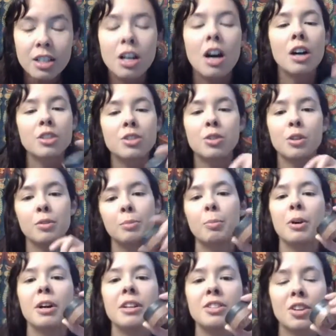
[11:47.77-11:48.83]
contour with
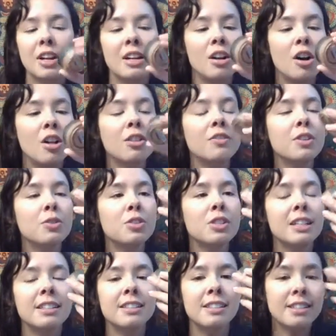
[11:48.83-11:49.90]
bronzer. And all of those
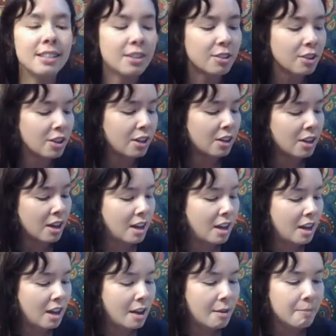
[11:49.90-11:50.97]
concealer
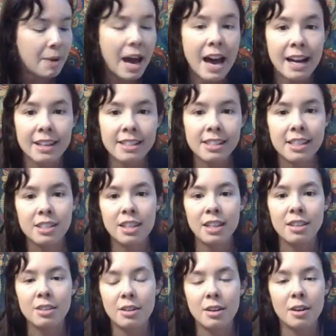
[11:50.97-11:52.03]
packs that
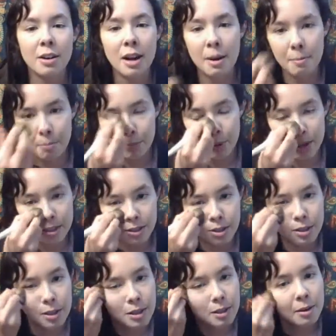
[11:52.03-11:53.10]
they are
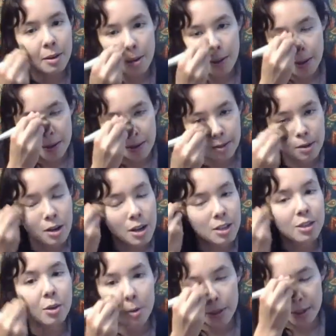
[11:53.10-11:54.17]
bronzer
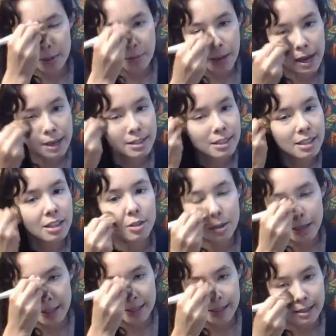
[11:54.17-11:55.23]
contouring packs that they
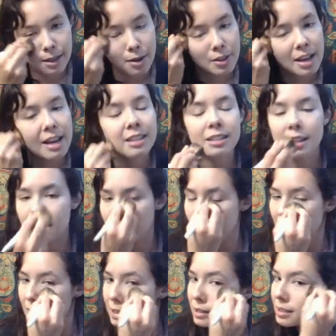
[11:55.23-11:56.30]
try and sell that has like
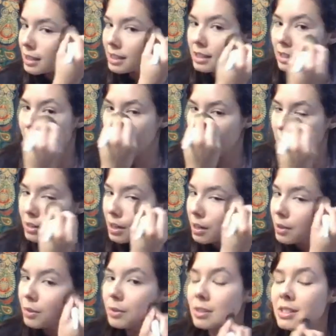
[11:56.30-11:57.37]
6 different
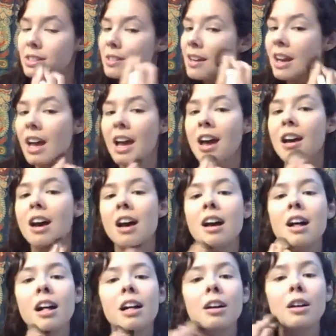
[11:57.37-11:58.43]
tones.
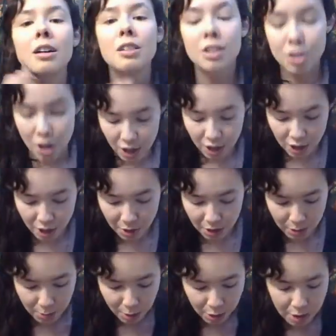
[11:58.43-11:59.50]
The dark tone
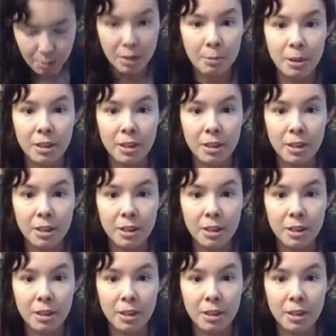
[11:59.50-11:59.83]
is supposed to be your